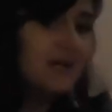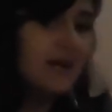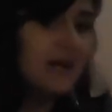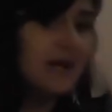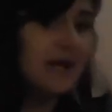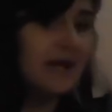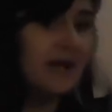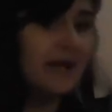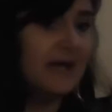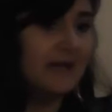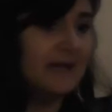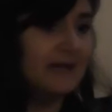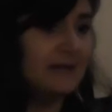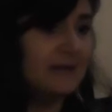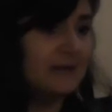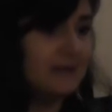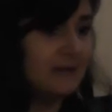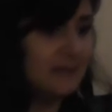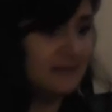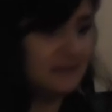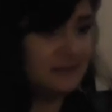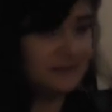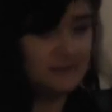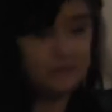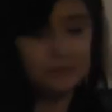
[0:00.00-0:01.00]

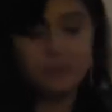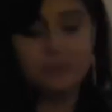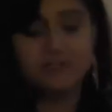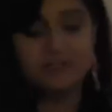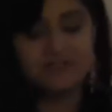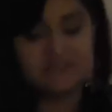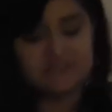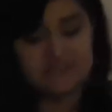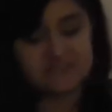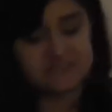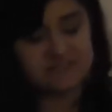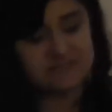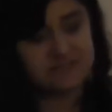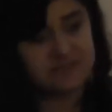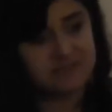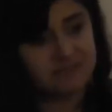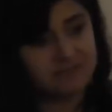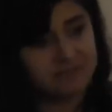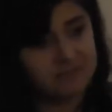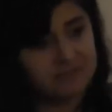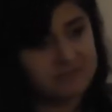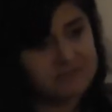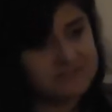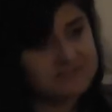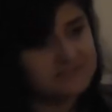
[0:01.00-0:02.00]
And there were this
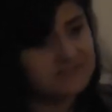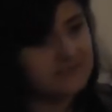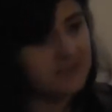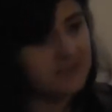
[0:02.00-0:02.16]
reformist